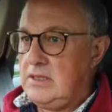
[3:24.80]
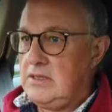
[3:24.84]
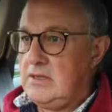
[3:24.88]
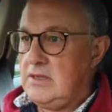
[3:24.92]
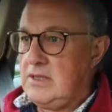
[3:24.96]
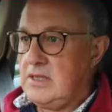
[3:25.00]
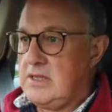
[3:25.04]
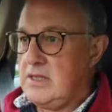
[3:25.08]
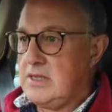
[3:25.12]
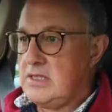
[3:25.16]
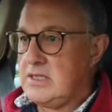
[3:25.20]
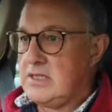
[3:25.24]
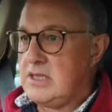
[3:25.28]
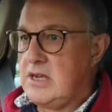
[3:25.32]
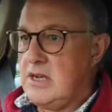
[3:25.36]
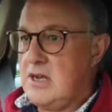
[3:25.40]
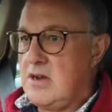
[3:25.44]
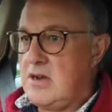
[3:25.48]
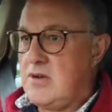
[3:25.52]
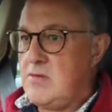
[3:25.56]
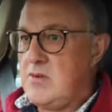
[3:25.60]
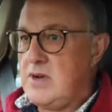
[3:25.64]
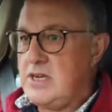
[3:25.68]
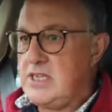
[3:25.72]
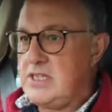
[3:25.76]
And there's a car
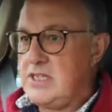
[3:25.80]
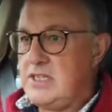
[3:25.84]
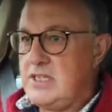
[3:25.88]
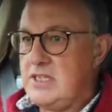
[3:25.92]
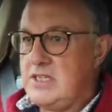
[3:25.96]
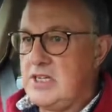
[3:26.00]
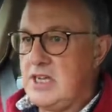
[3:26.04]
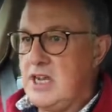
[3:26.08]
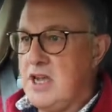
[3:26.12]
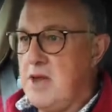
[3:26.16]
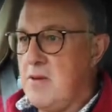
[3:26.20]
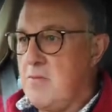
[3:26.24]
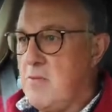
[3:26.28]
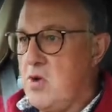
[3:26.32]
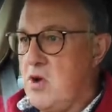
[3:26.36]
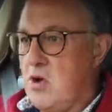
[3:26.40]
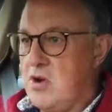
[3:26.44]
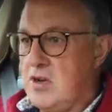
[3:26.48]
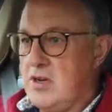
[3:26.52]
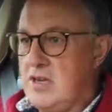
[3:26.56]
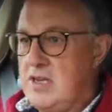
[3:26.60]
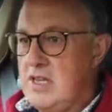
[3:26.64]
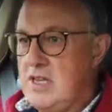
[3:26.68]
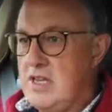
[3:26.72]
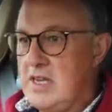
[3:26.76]
waiting to come
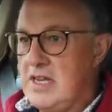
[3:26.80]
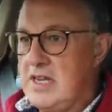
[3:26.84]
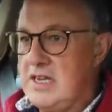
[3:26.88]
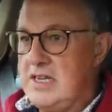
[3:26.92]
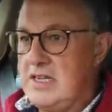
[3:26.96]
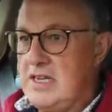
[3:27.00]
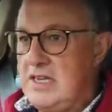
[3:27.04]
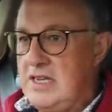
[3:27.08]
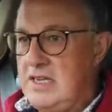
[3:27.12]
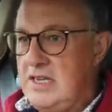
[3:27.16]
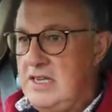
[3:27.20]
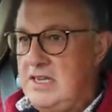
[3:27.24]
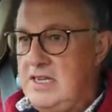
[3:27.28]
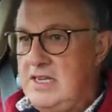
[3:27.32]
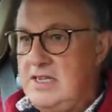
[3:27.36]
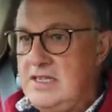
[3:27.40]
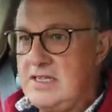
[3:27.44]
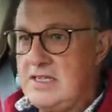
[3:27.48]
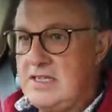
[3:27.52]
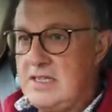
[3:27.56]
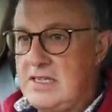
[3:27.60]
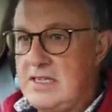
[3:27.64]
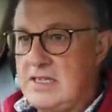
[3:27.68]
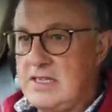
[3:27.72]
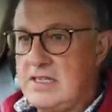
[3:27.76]
on, and he's
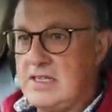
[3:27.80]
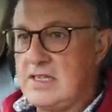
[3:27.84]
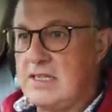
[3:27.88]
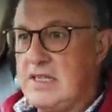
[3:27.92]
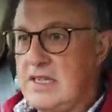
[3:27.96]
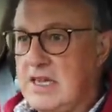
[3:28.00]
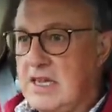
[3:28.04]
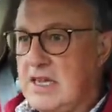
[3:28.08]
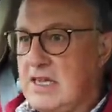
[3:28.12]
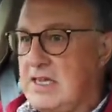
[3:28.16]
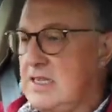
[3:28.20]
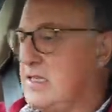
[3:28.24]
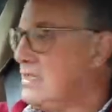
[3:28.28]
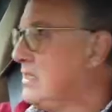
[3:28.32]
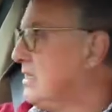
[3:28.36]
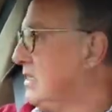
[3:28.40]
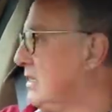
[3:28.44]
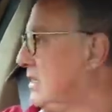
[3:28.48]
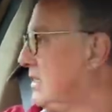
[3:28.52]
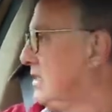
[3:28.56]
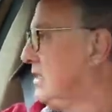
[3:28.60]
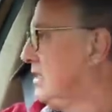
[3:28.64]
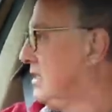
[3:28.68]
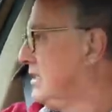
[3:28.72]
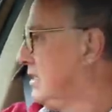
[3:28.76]
indicating.
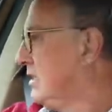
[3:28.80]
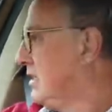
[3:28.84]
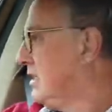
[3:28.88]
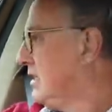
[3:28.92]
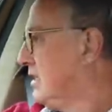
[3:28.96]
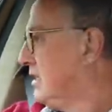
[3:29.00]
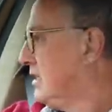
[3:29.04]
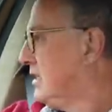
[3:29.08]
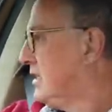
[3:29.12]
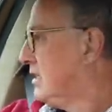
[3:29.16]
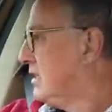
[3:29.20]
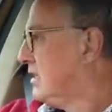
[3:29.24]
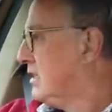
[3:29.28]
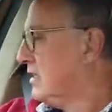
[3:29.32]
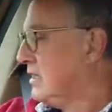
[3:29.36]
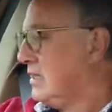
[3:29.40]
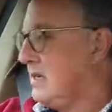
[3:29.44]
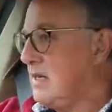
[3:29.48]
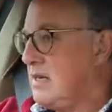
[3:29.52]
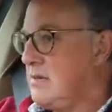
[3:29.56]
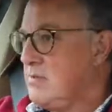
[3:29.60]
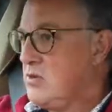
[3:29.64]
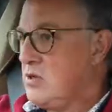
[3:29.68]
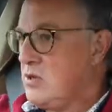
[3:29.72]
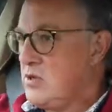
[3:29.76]

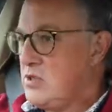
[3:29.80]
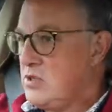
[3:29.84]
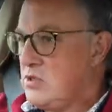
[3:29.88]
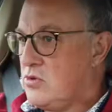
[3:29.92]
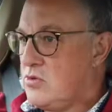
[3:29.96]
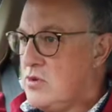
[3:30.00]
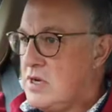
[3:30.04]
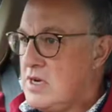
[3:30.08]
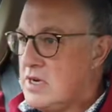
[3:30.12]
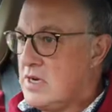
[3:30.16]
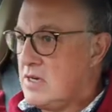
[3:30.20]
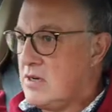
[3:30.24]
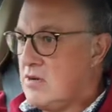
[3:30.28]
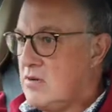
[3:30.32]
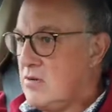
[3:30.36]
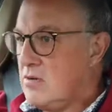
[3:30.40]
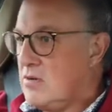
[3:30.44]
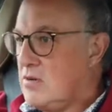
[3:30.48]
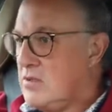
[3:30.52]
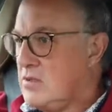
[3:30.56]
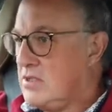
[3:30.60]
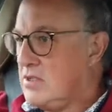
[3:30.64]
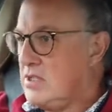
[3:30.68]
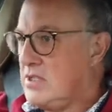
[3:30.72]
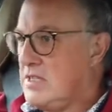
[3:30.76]
I'm going straight
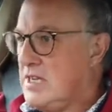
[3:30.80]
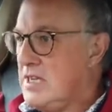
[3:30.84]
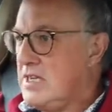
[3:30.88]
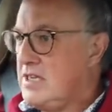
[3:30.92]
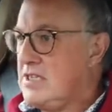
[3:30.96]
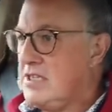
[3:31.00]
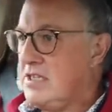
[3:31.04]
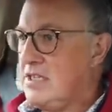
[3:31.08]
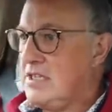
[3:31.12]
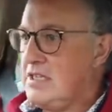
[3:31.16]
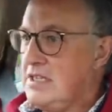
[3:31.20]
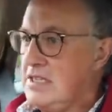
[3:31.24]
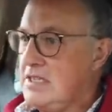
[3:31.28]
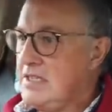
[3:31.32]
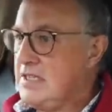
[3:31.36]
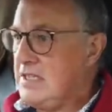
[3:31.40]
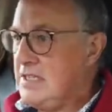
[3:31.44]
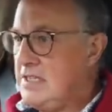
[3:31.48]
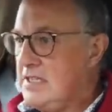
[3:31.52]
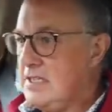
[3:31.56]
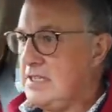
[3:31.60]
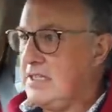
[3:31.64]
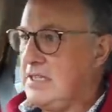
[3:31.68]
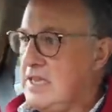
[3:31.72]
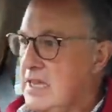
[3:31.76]
across. Dacia didn't
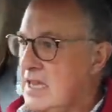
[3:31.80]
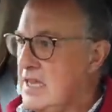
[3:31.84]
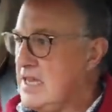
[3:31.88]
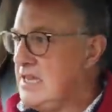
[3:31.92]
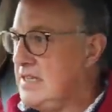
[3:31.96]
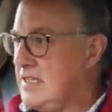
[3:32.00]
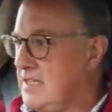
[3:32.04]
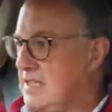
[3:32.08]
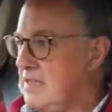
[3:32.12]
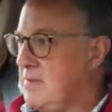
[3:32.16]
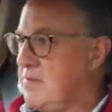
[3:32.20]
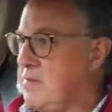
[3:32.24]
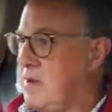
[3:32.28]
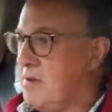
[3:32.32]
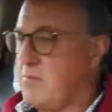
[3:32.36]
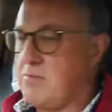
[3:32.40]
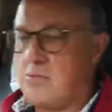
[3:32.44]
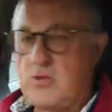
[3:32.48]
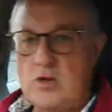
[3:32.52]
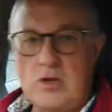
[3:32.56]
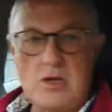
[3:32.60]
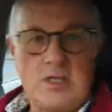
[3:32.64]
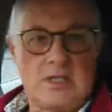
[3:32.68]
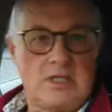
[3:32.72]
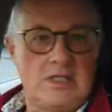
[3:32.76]
indicate, tip-up
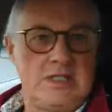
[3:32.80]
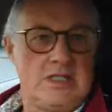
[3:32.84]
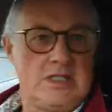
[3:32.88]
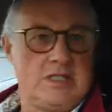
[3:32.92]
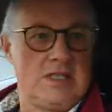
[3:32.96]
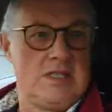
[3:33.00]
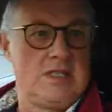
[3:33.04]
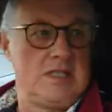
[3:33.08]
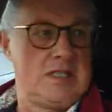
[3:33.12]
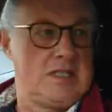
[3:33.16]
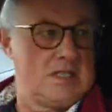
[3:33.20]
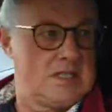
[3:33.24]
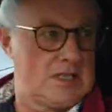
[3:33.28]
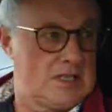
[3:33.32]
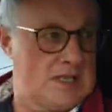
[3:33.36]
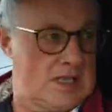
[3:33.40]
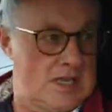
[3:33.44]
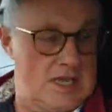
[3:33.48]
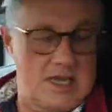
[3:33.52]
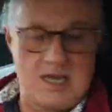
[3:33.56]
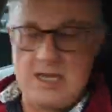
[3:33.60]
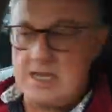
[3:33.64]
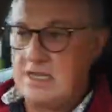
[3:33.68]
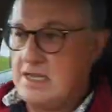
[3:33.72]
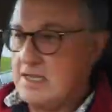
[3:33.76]
truck didn't
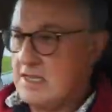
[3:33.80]
indicate.